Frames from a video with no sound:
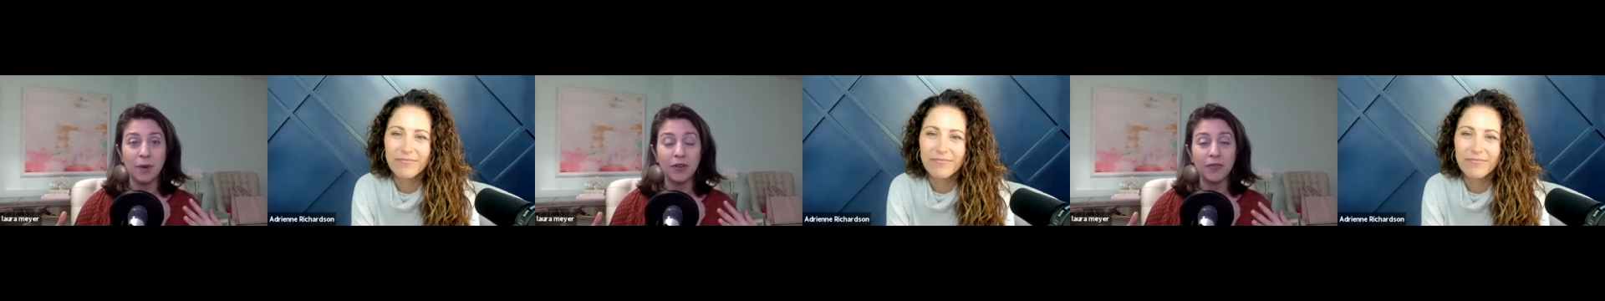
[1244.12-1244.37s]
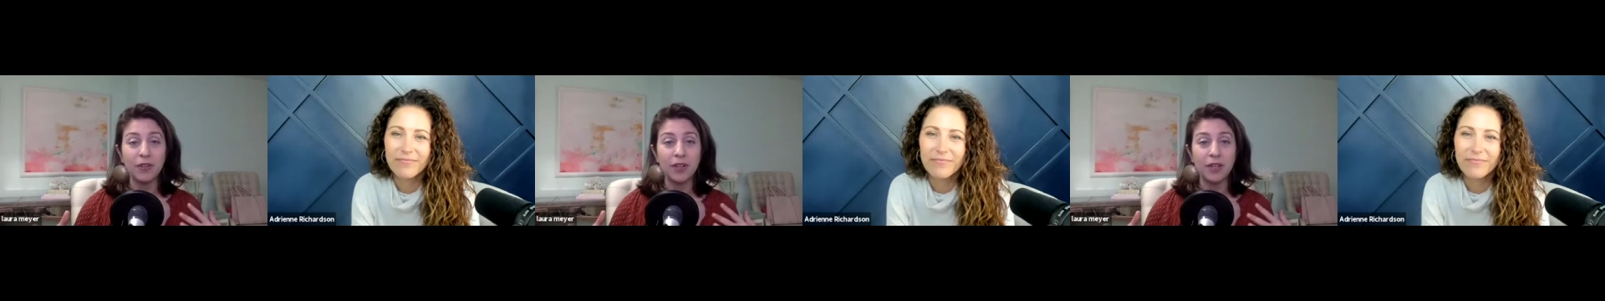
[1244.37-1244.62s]
Speaker 1: are
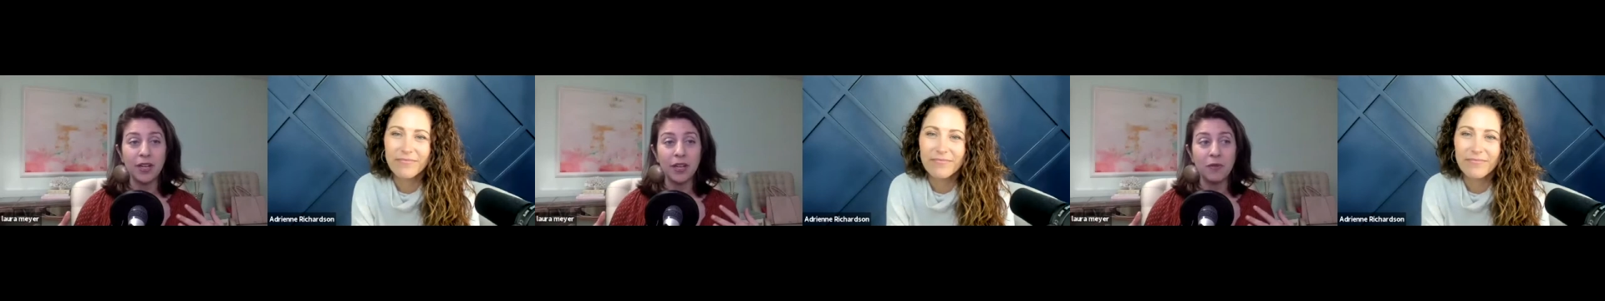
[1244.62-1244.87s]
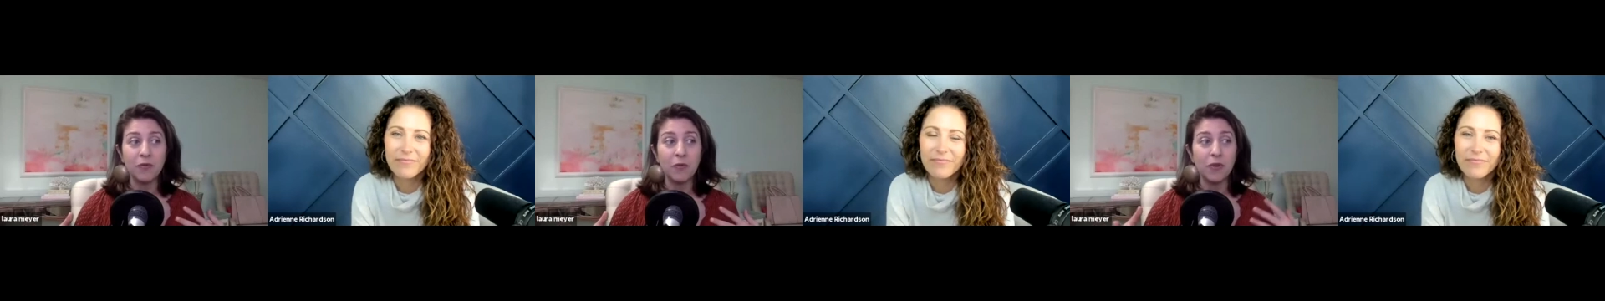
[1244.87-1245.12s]
very
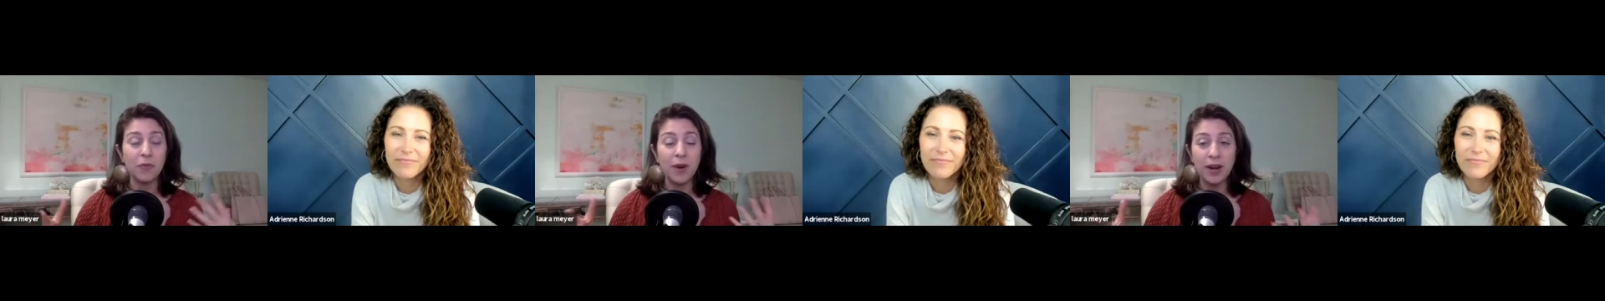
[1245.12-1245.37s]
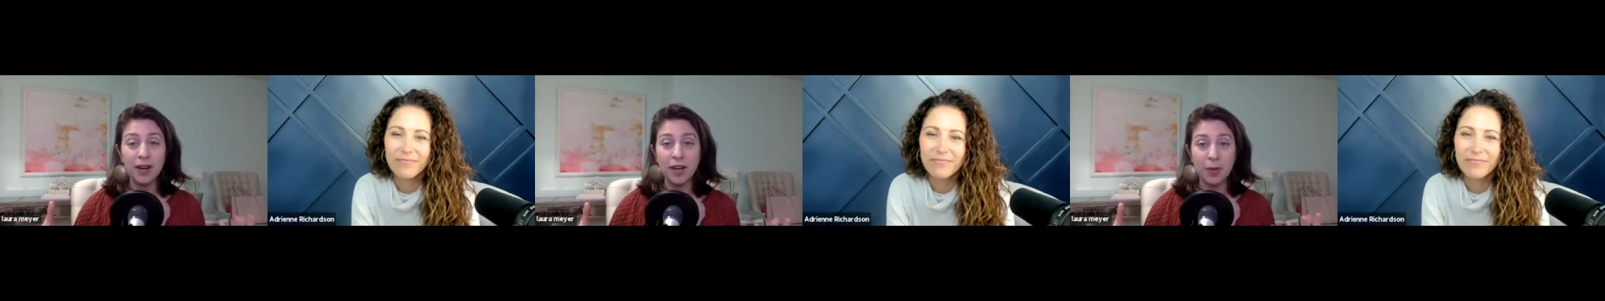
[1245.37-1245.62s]

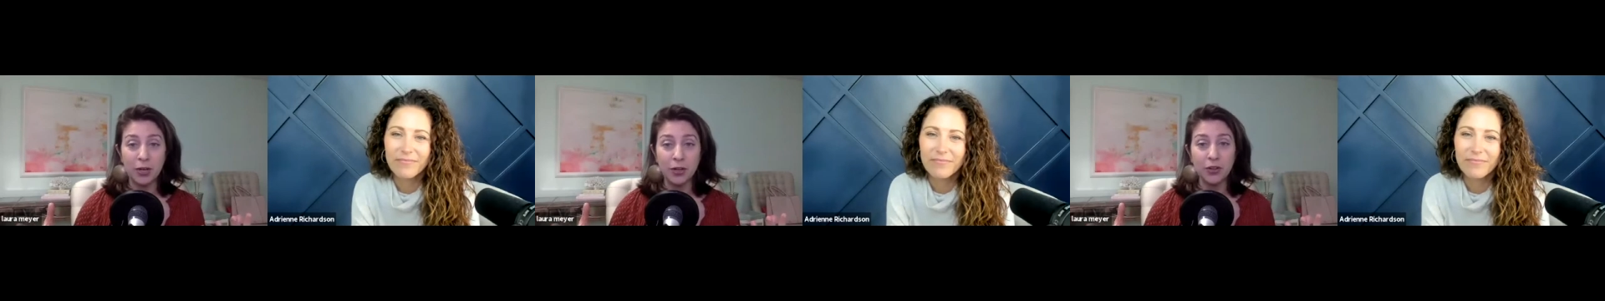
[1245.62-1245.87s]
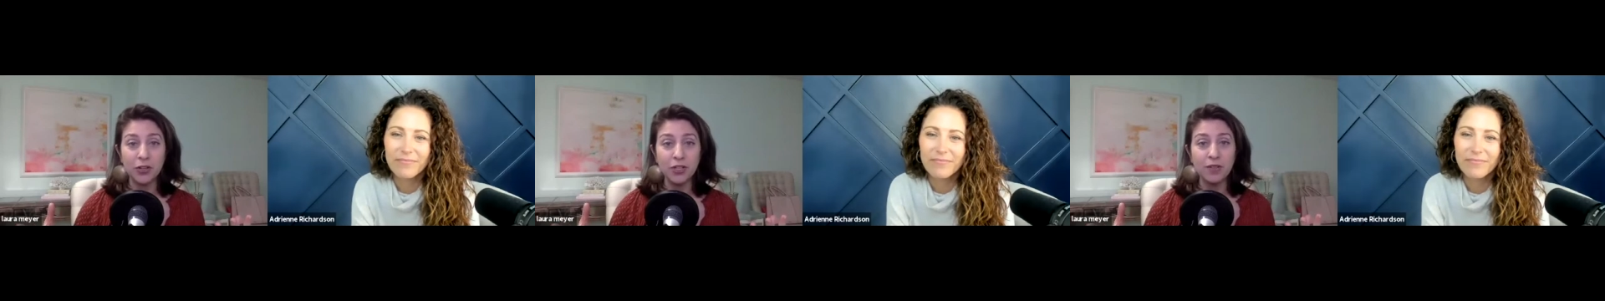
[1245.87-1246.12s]
forthright about our
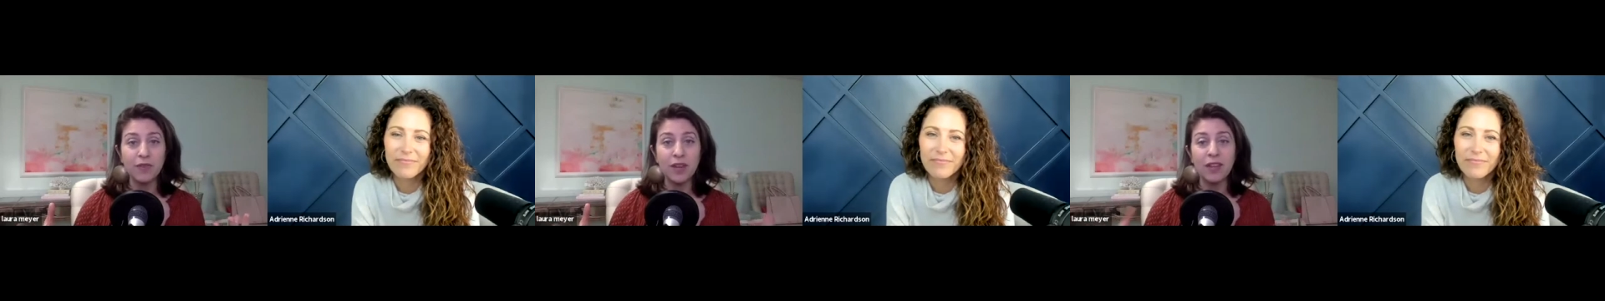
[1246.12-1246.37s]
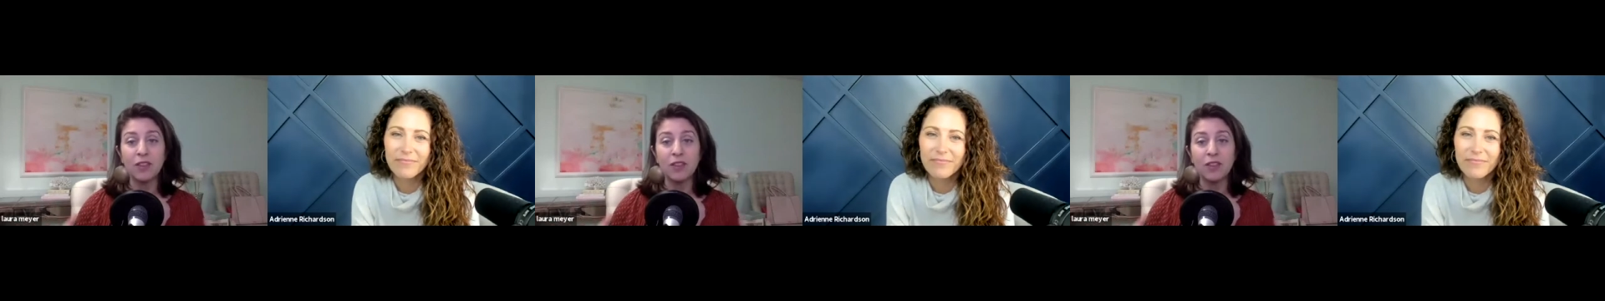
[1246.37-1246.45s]
Christian faith,